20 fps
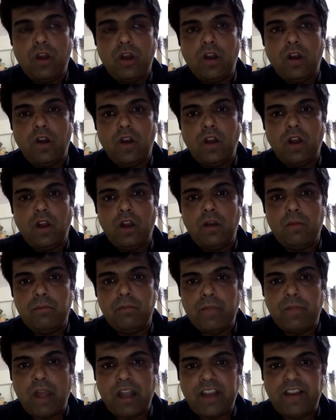
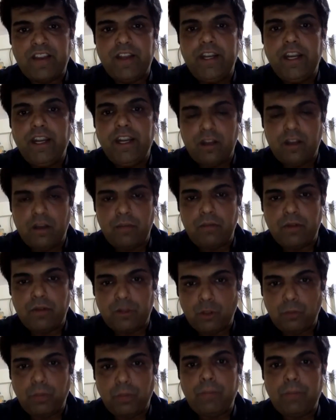
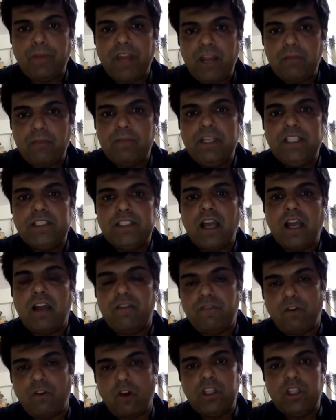to prepare
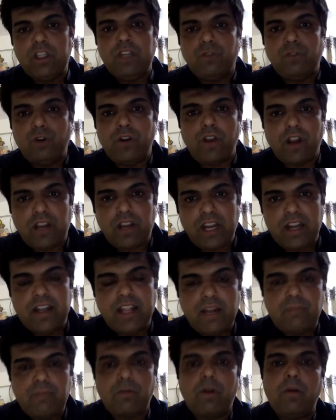miza for the food truck,
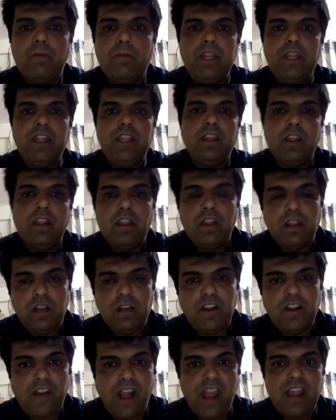and then probably
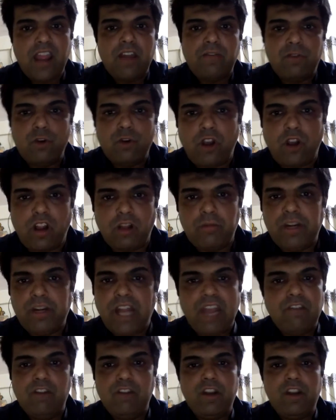try a food truck.
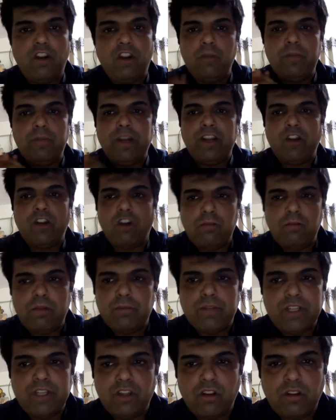But I will not bet all
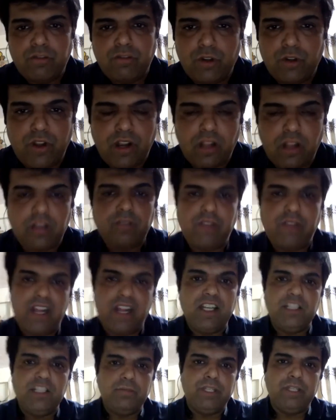my money on a food truck,
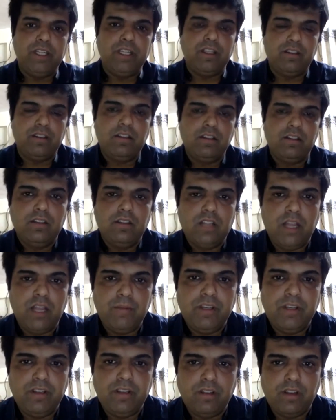frankly speaking.
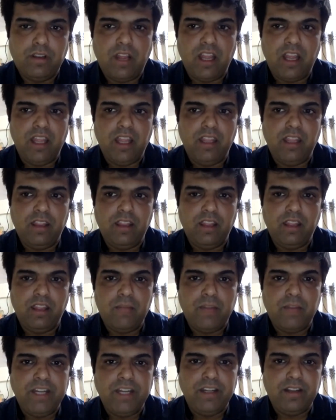I mean, I
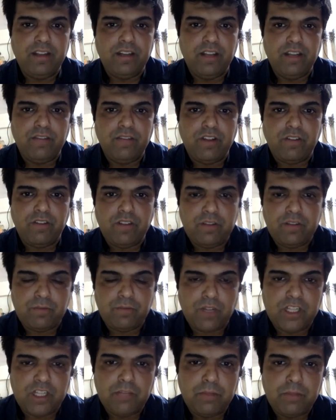might differ with
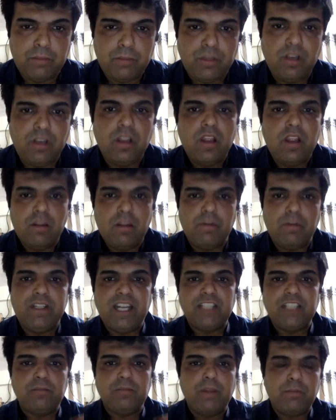other people, but
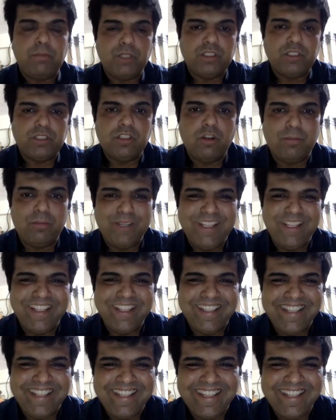that's my personal opinion.